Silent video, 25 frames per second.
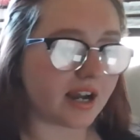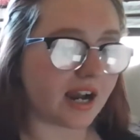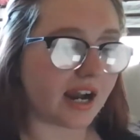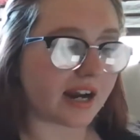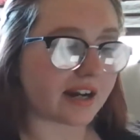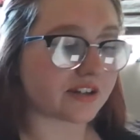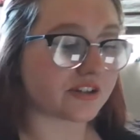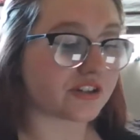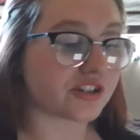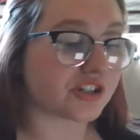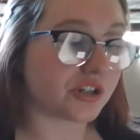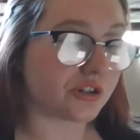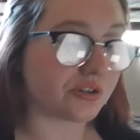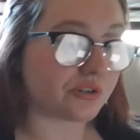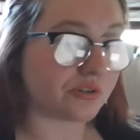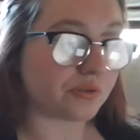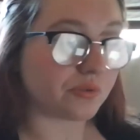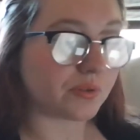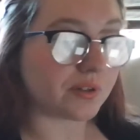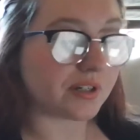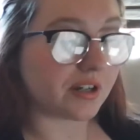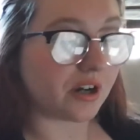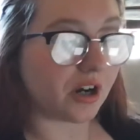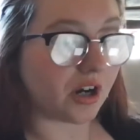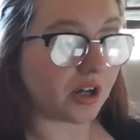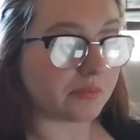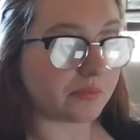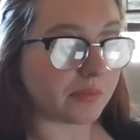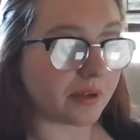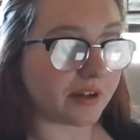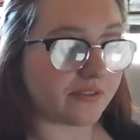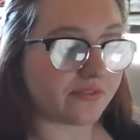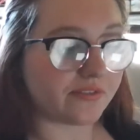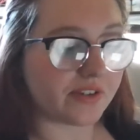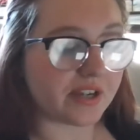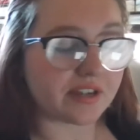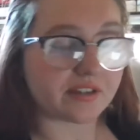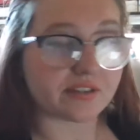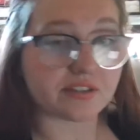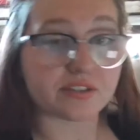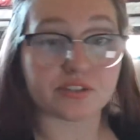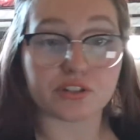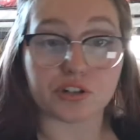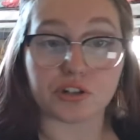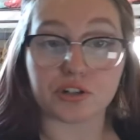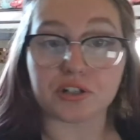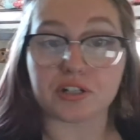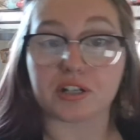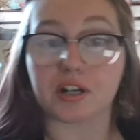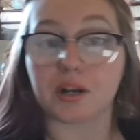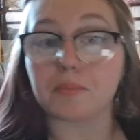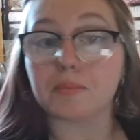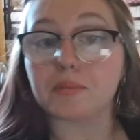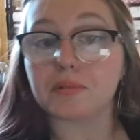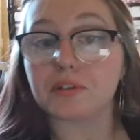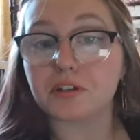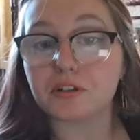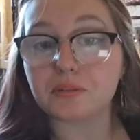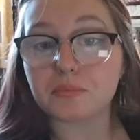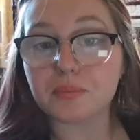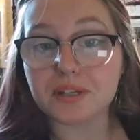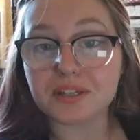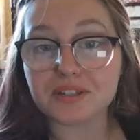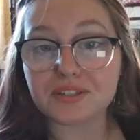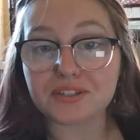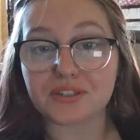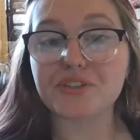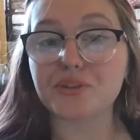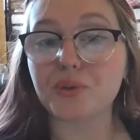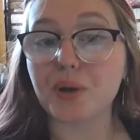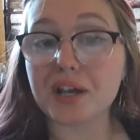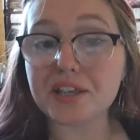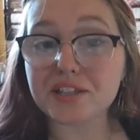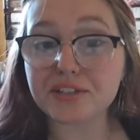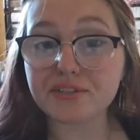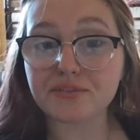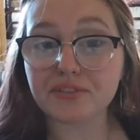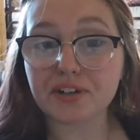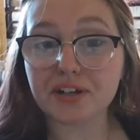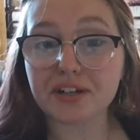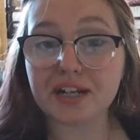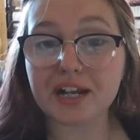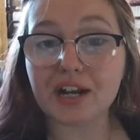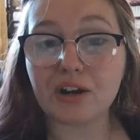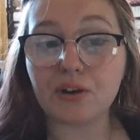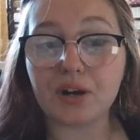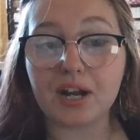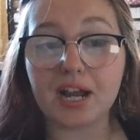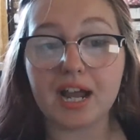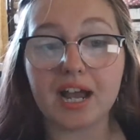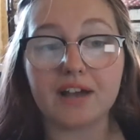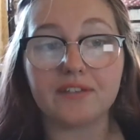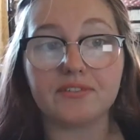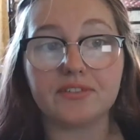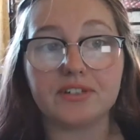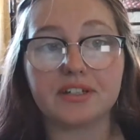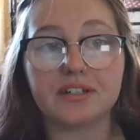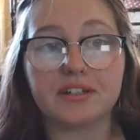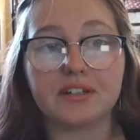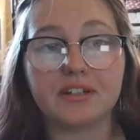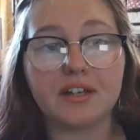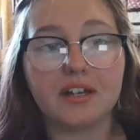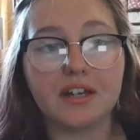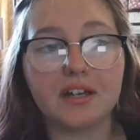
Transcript: I can show you it on my face turning up a little bit. So as of right now, I have it